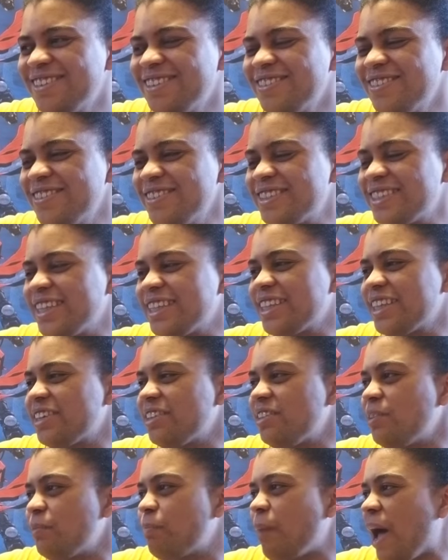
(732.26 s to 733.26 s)
What was it,
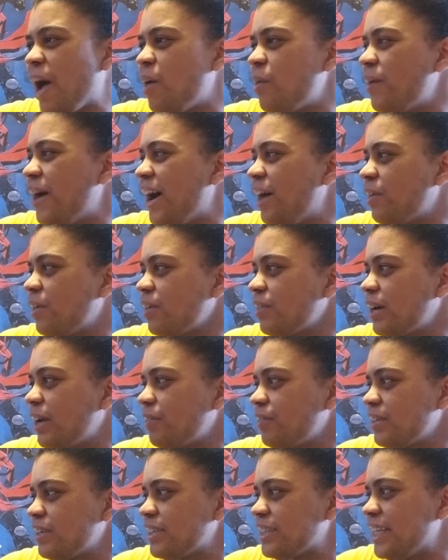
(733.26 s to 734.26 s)
Little Bow Wow or
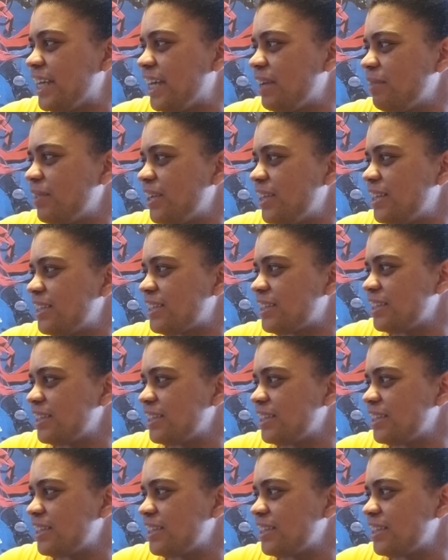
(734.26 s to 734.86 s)
whatever his name is?